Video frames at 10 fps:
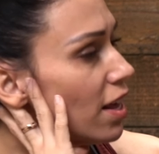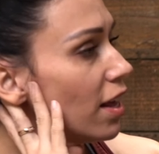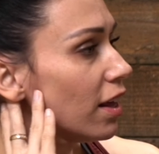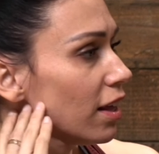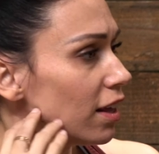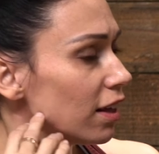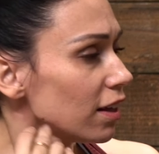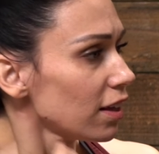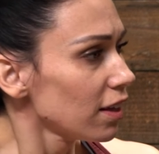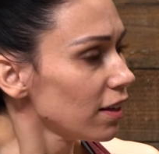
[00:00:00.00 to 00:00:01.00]

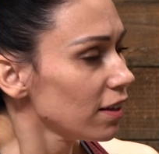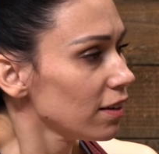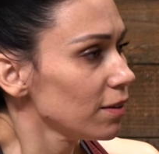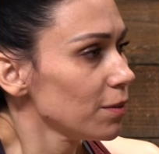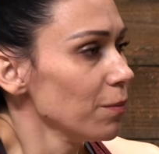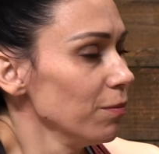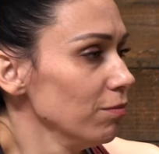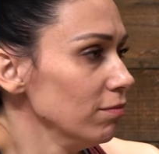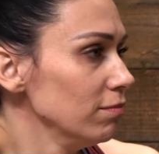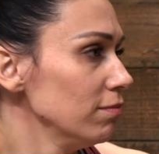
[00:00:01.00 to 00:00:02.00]

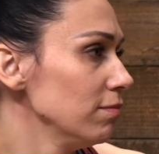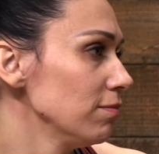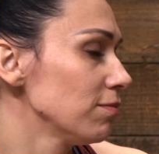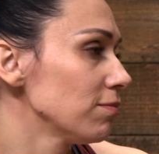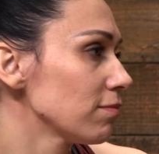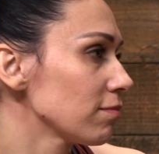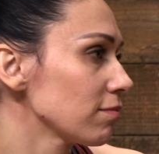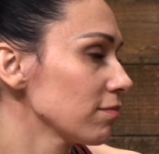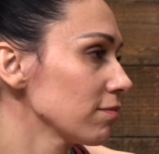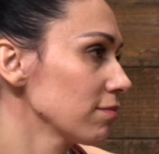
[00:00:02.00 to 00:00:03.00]

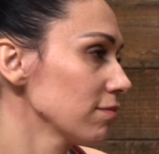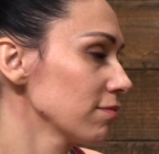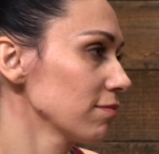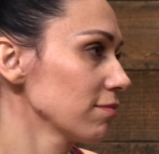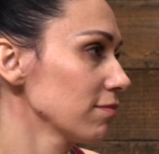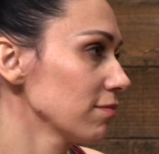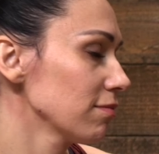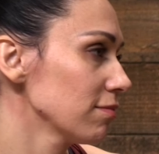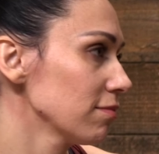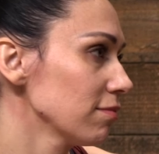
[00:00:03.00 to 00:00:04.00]

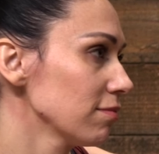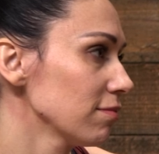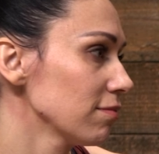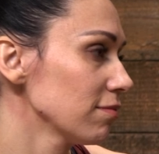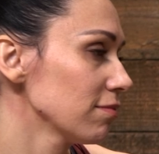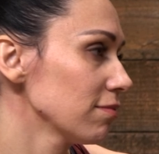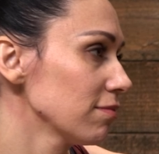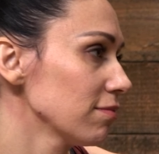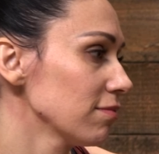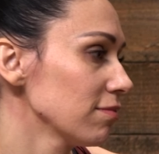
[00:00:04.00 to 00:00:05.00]
(silent)